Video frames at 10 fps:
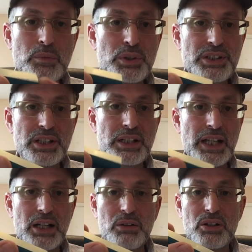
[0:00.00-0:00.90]
within an
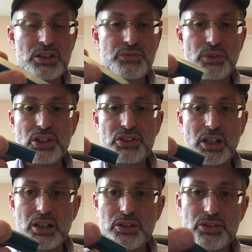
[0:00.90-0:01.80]
hour, it's fully
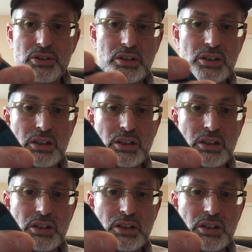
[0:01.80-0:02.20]
charged.